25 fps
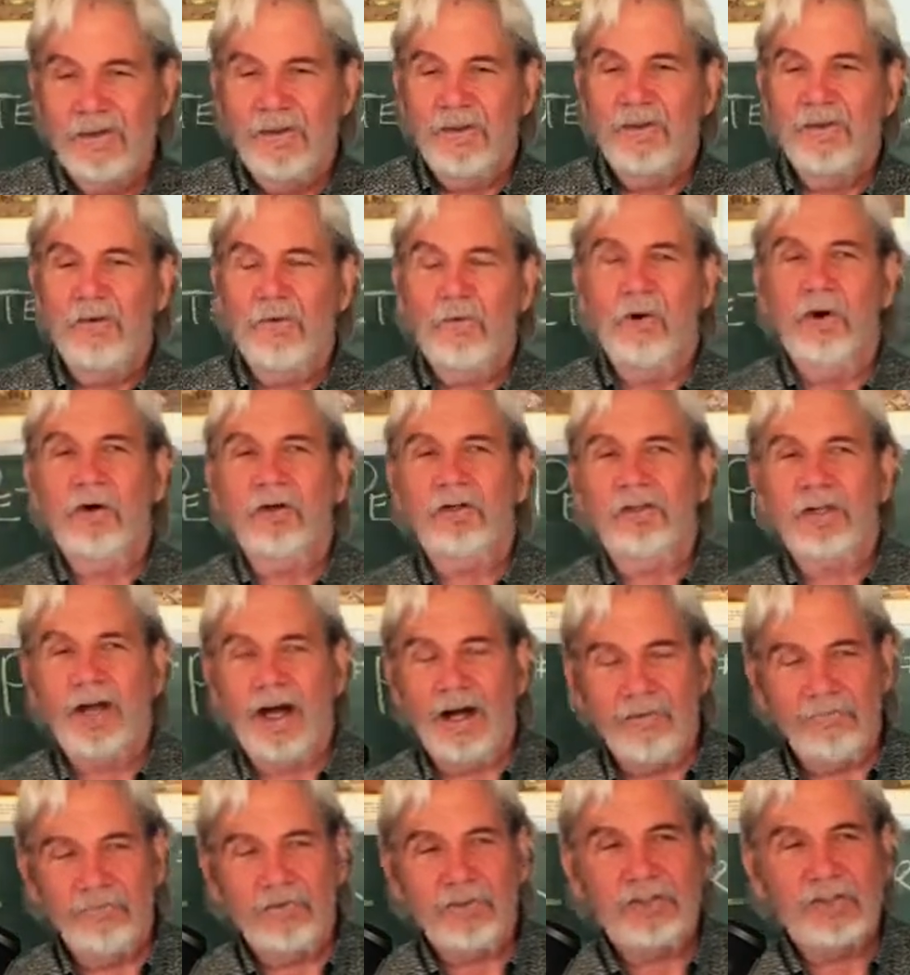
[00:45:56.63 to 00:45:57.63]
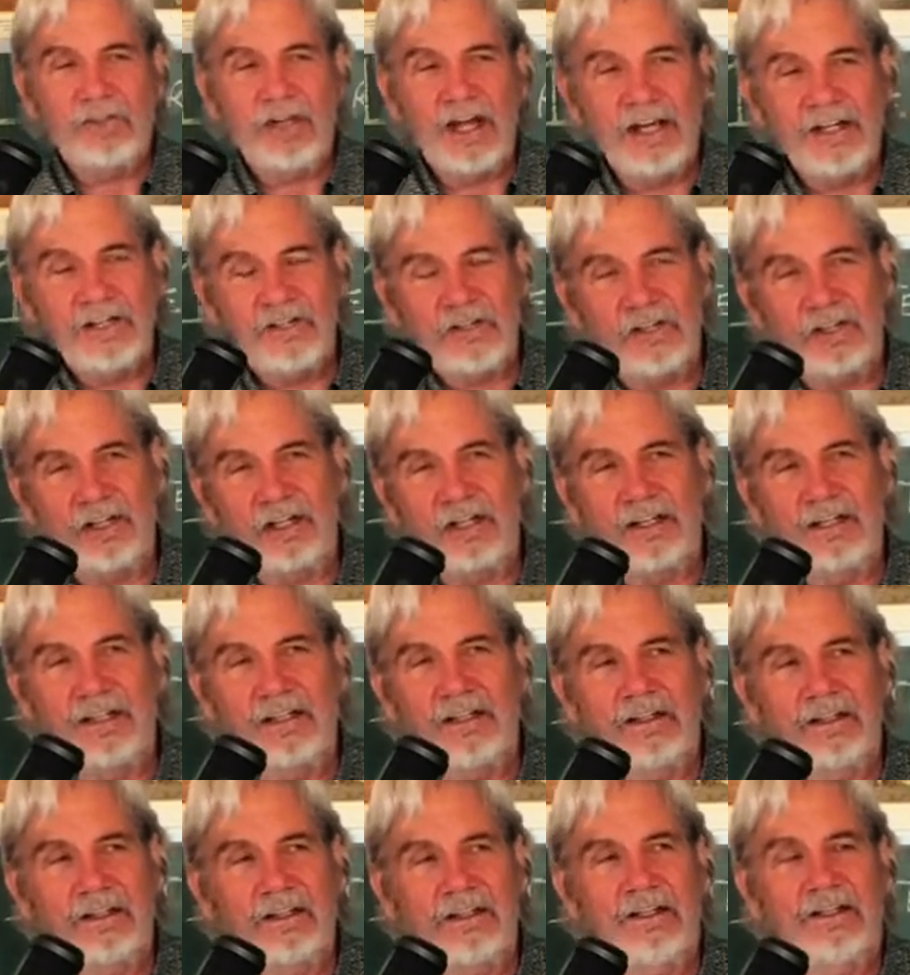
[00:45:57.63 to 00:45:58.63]
The word conversation
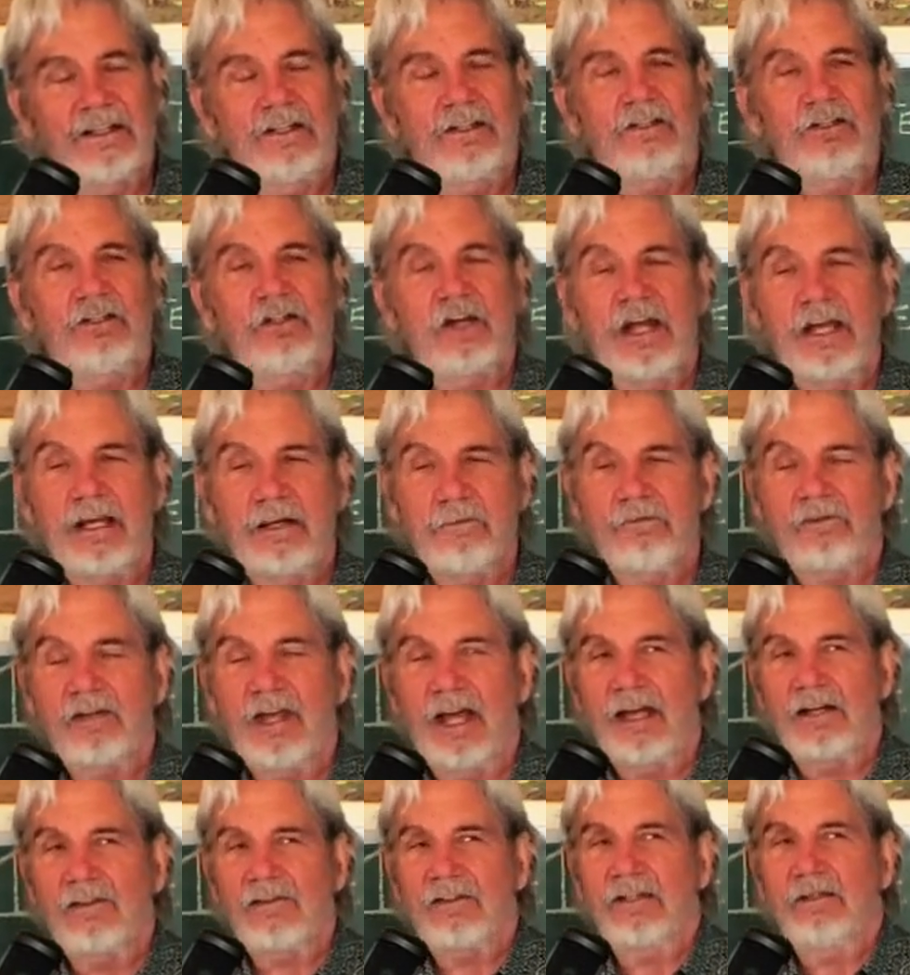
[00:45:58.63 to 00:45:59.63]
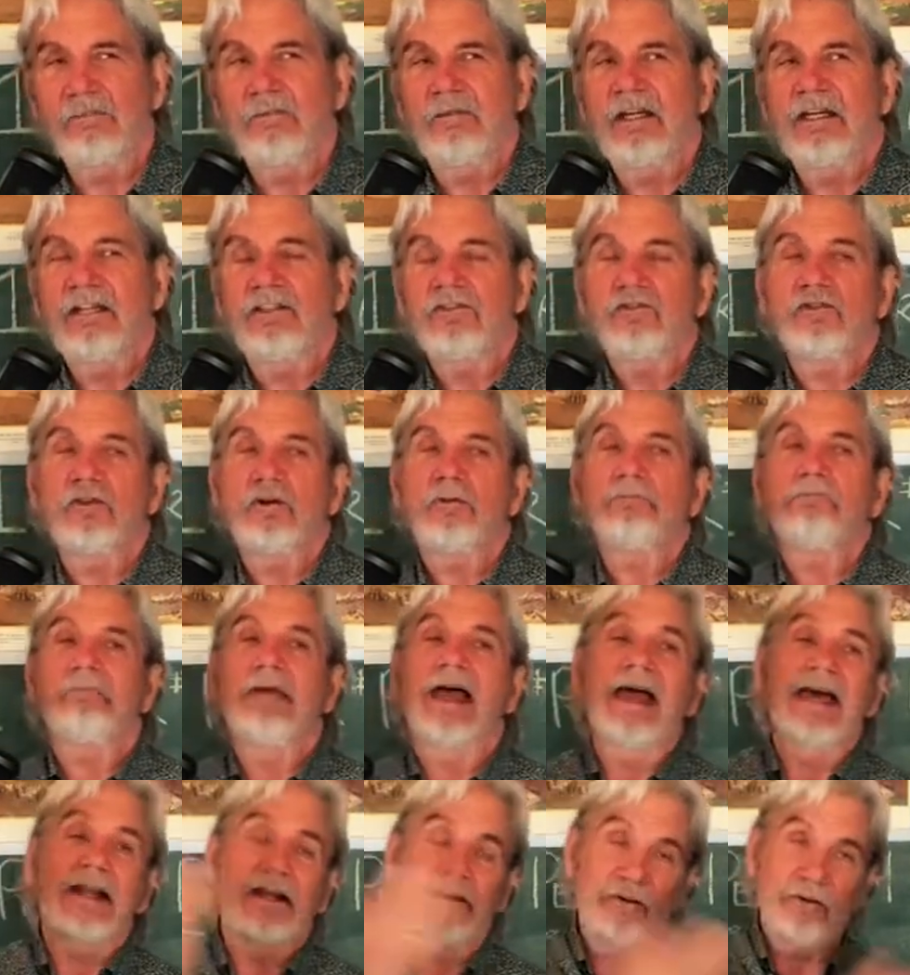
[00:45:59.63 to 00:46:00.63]
in the King James actually means your
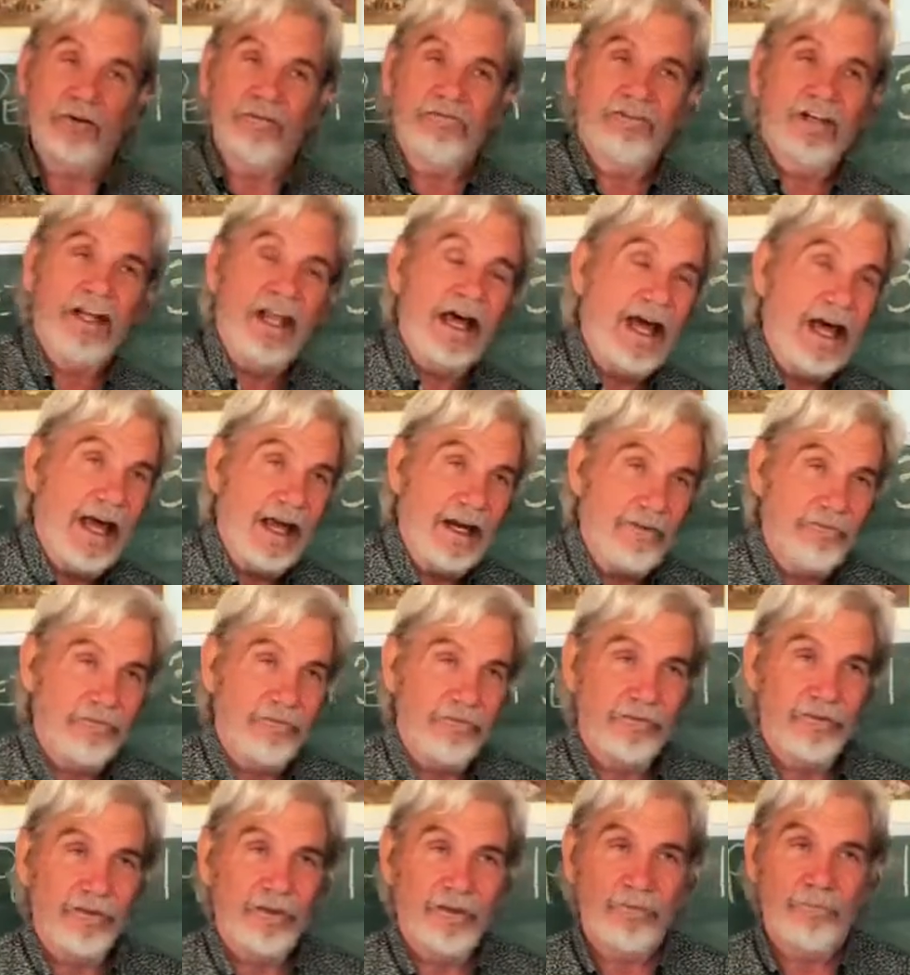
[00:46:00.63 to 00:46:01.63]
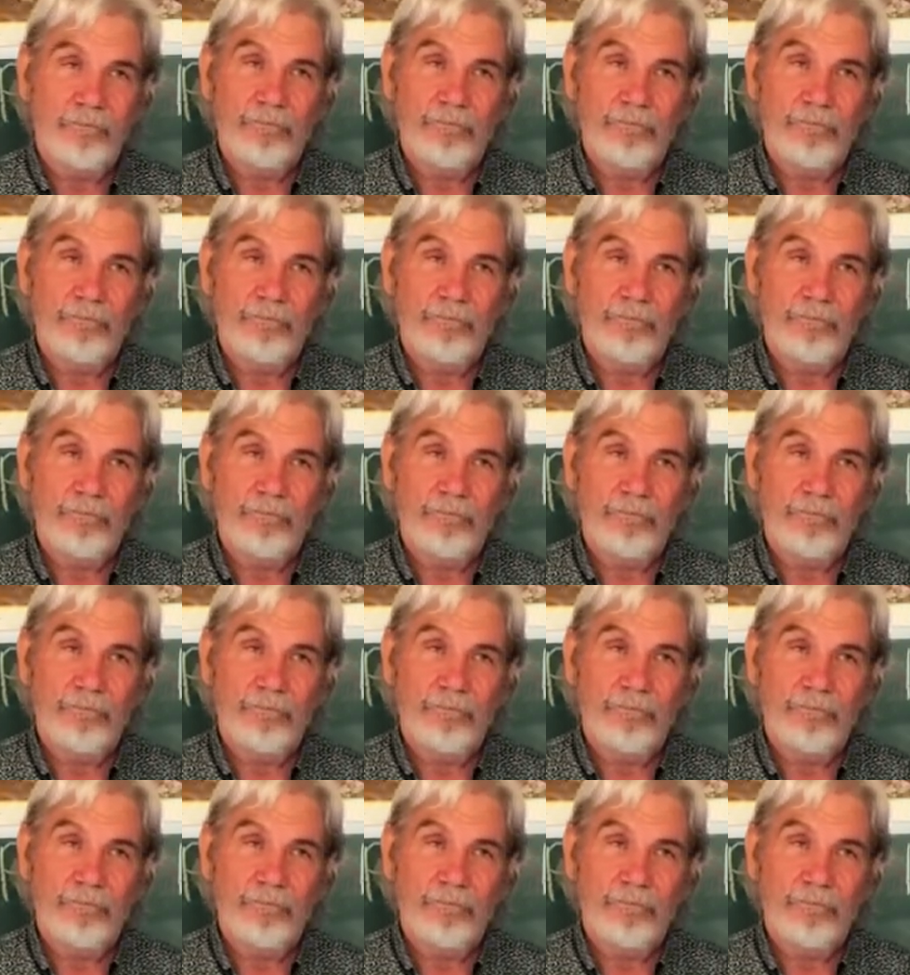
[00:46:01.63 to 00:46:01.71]
manner of life.